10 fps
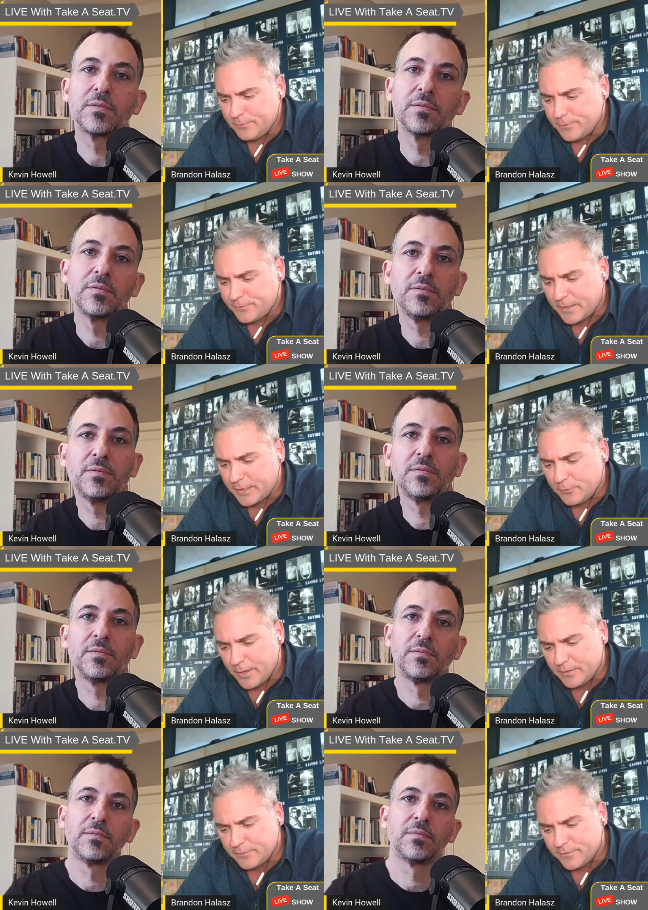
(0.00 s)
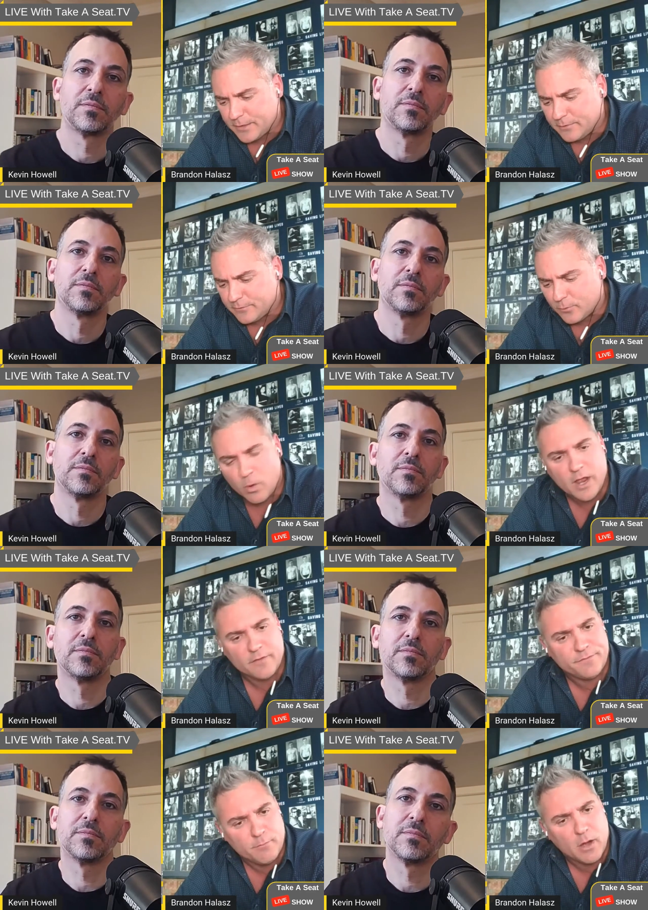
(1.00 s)
Speaker 1: the second greatest thing is the
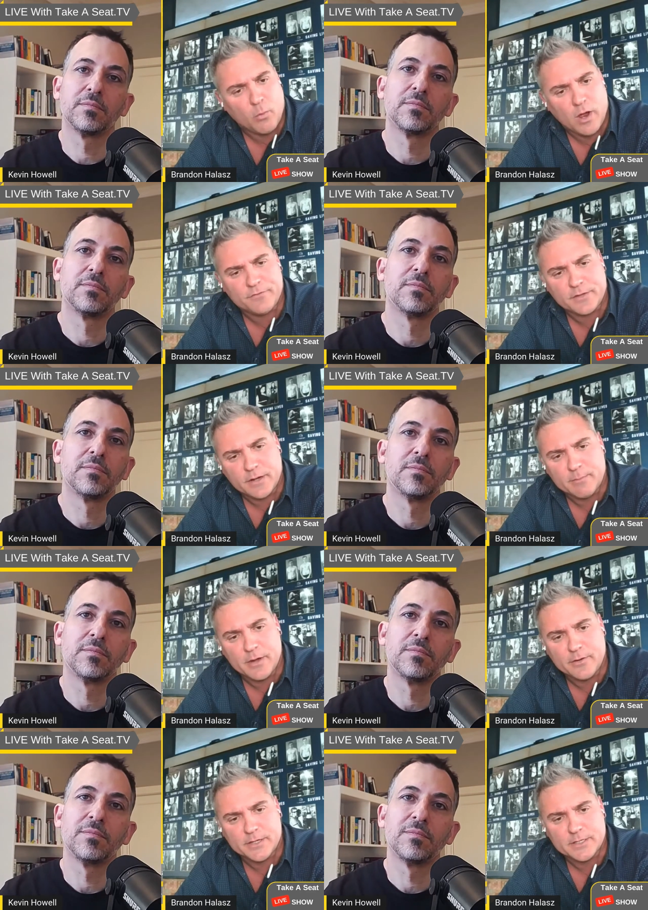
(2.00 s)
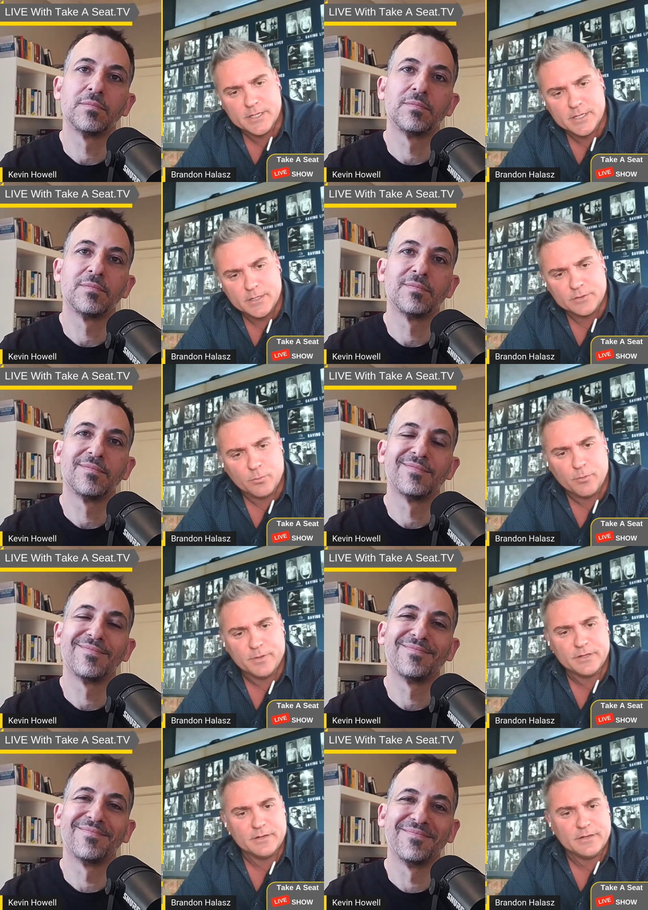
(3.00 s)
wife, my wife that I married, the
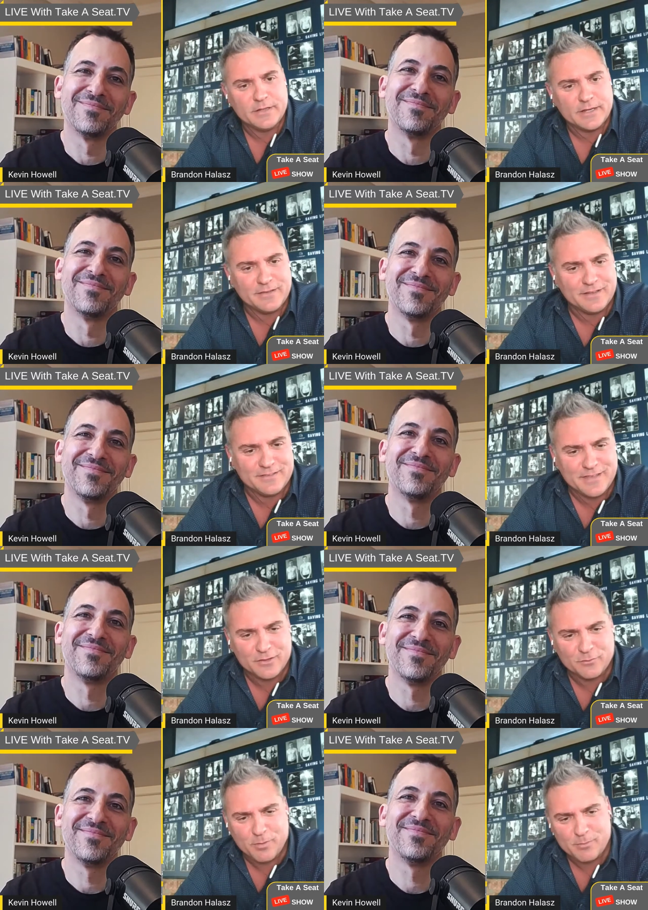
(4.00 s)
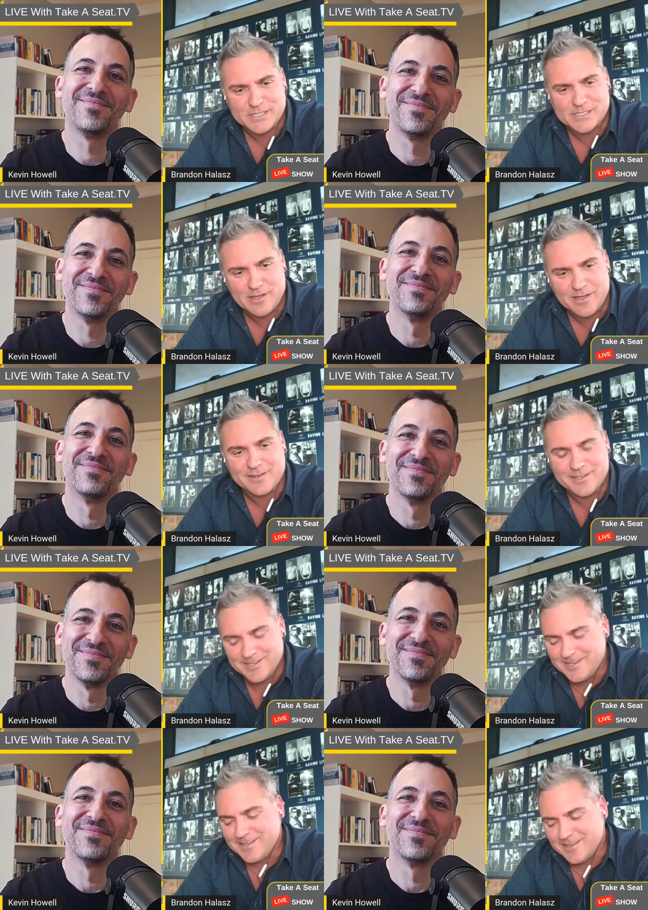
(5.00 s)
woman that, that stands by my side.
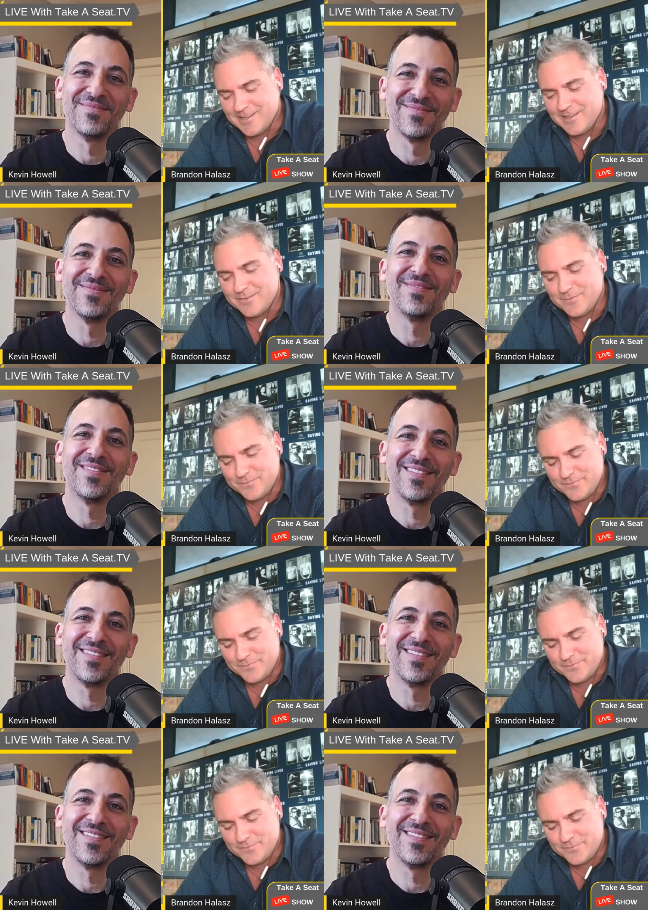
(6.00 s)
Uh,